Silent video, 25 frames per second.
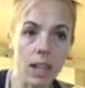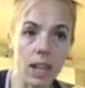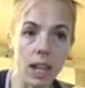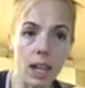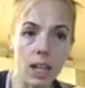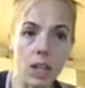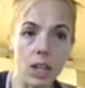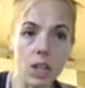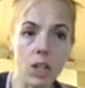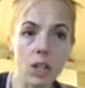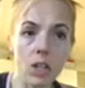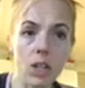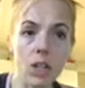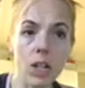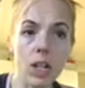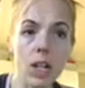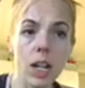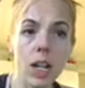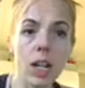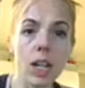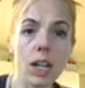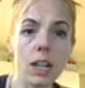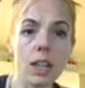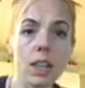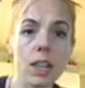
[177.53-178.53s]
and
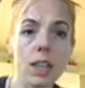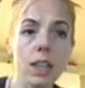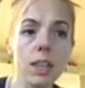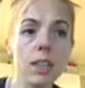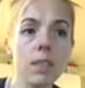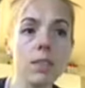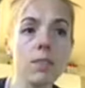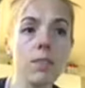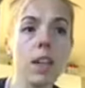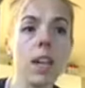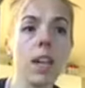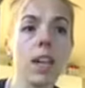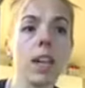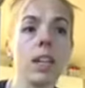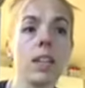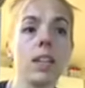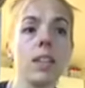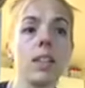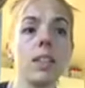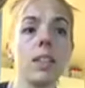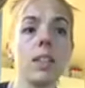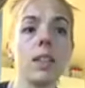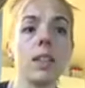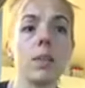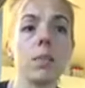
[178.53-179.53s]
during this
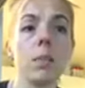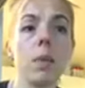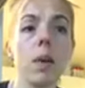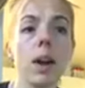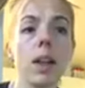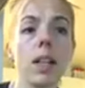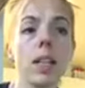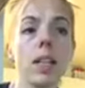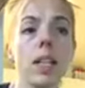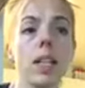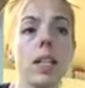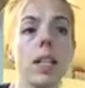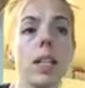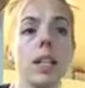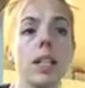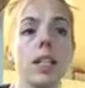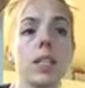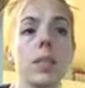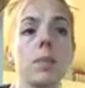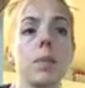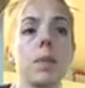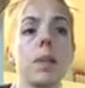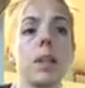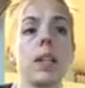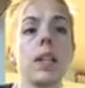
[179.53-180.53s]
phase, your body
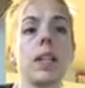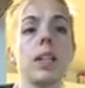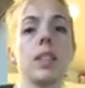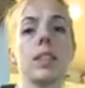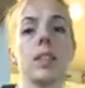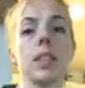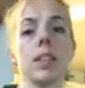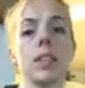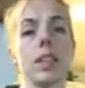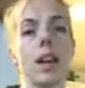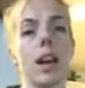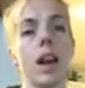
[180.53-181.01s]
experiences a